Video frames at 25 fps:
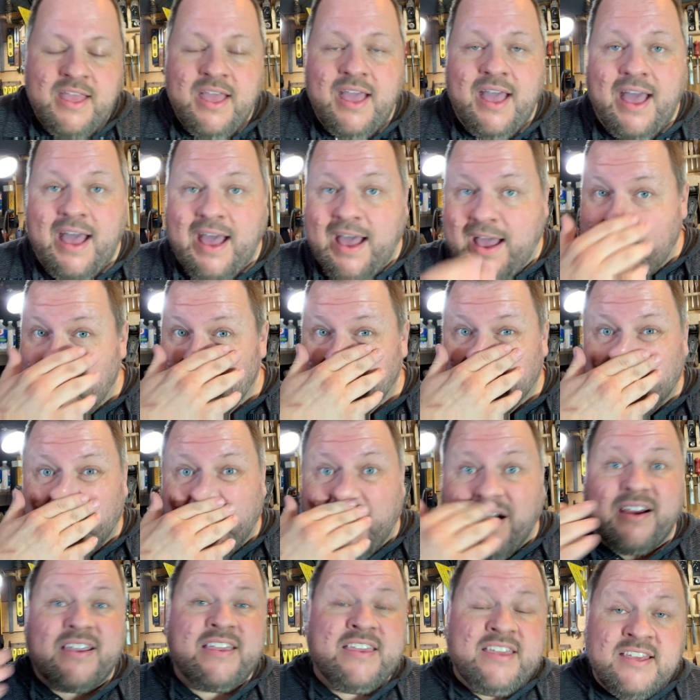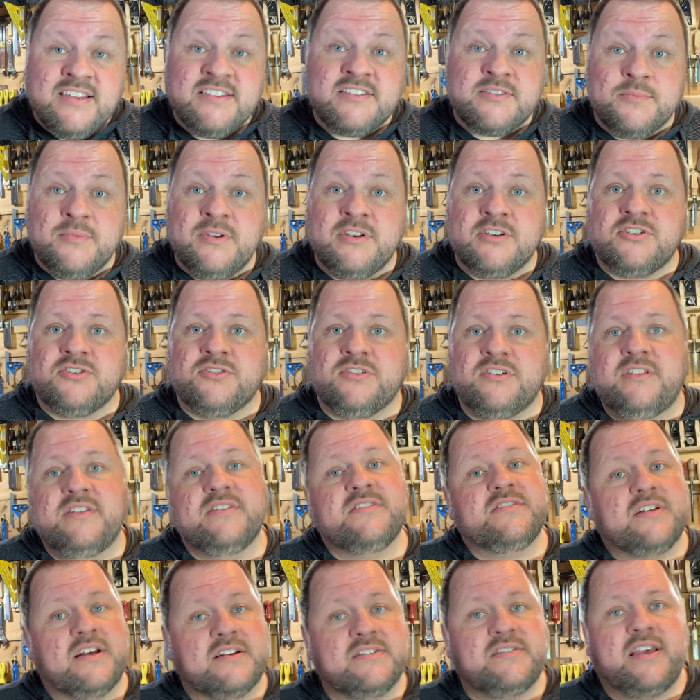For our kids ministry,
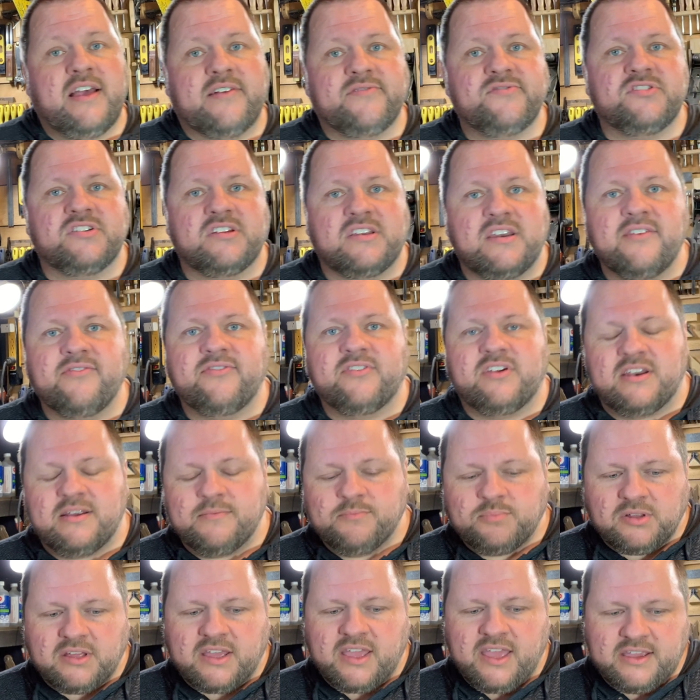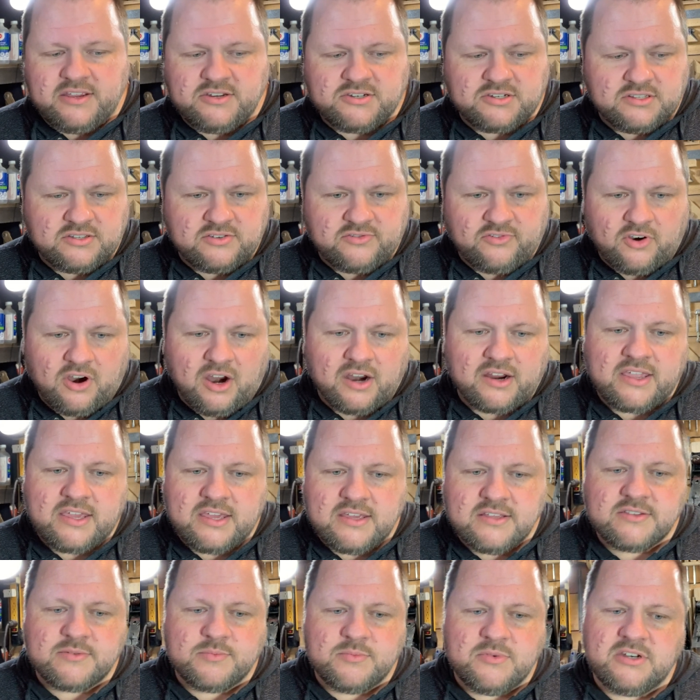this does have significant implications for our
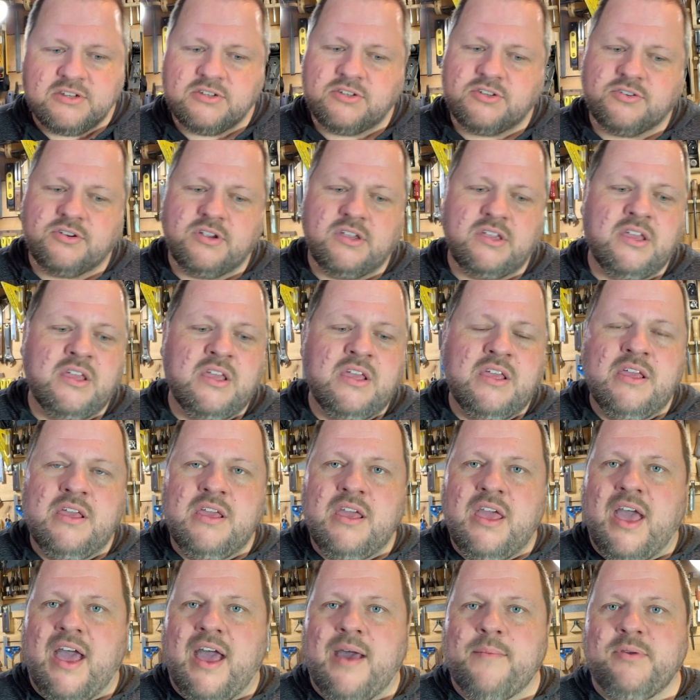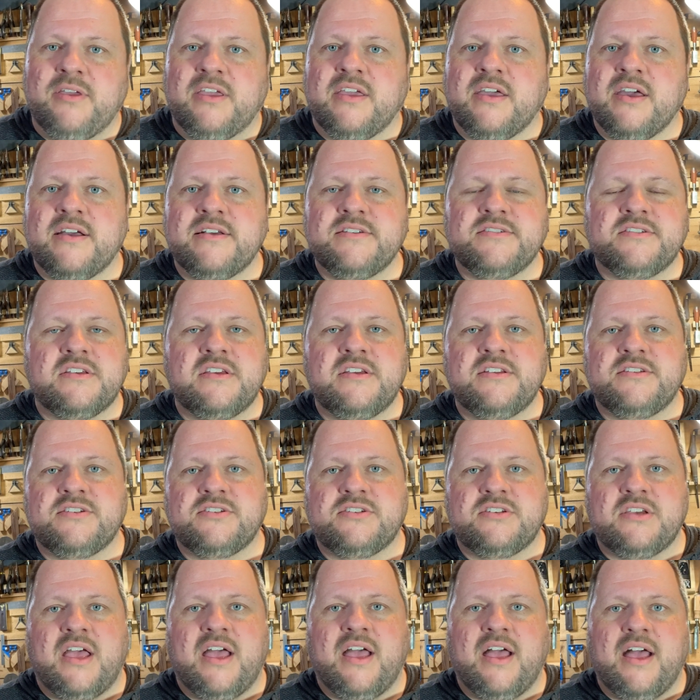kids ministry because
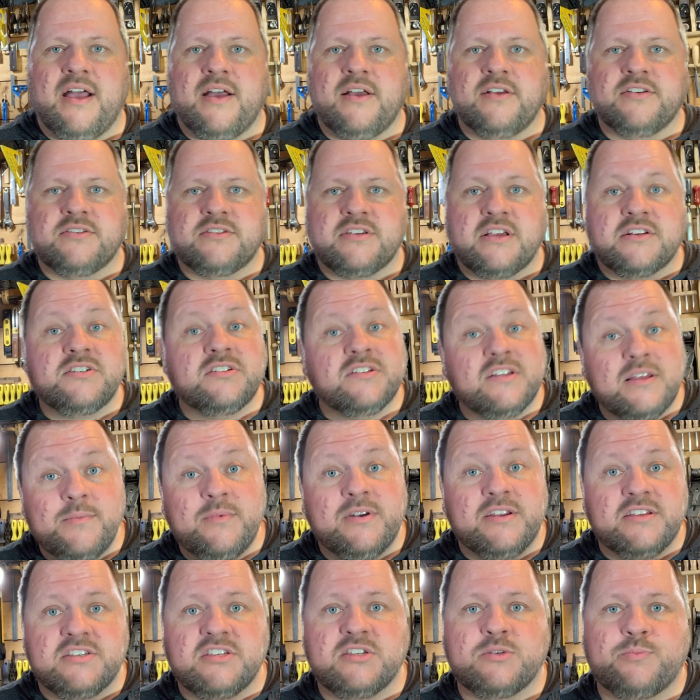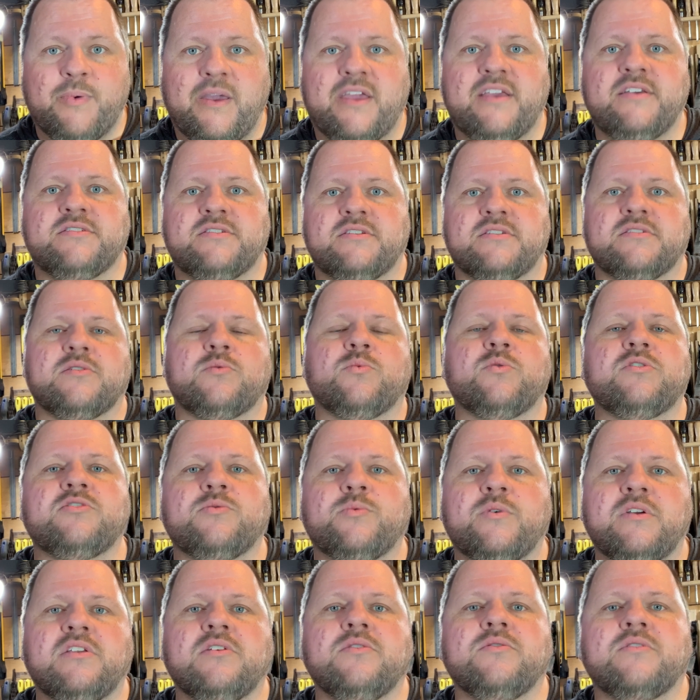it's such limited spaces in which
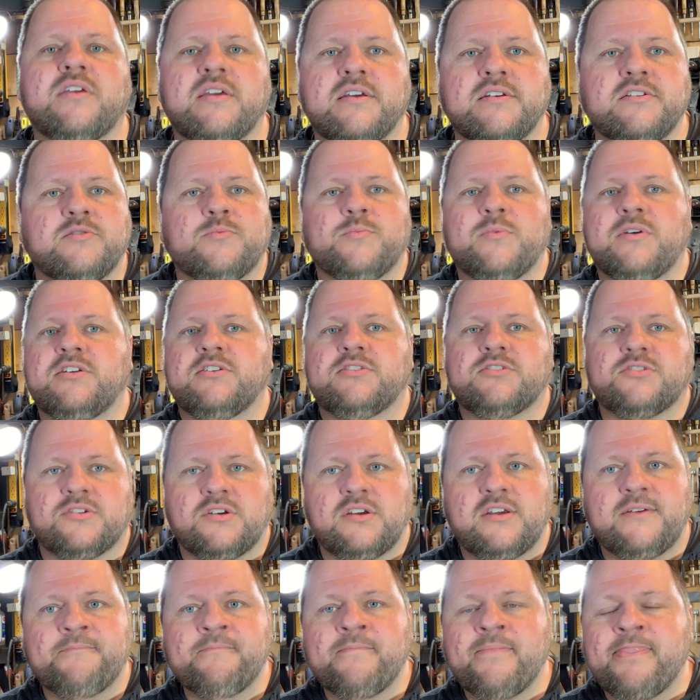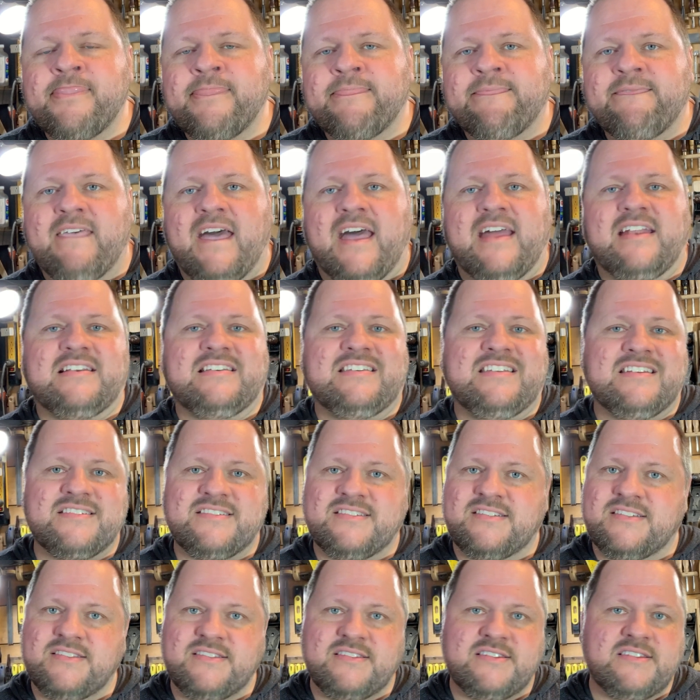we do kids ministry that
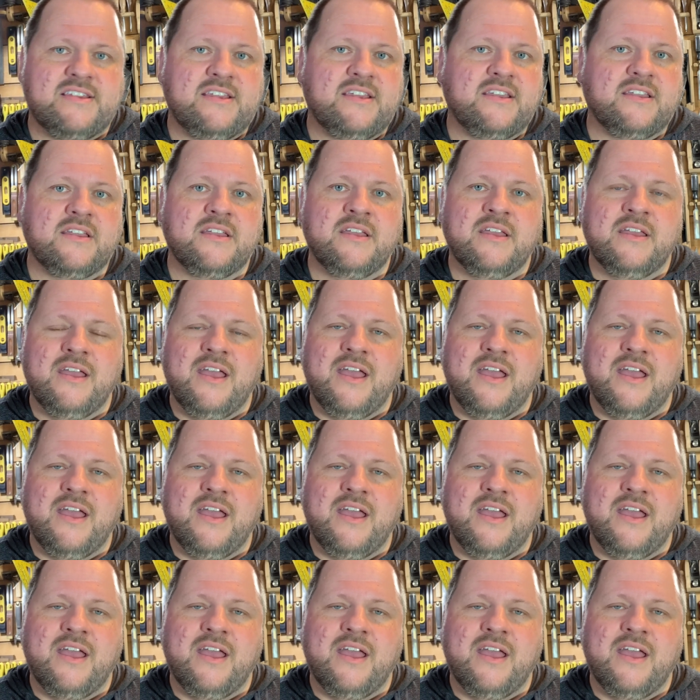distancing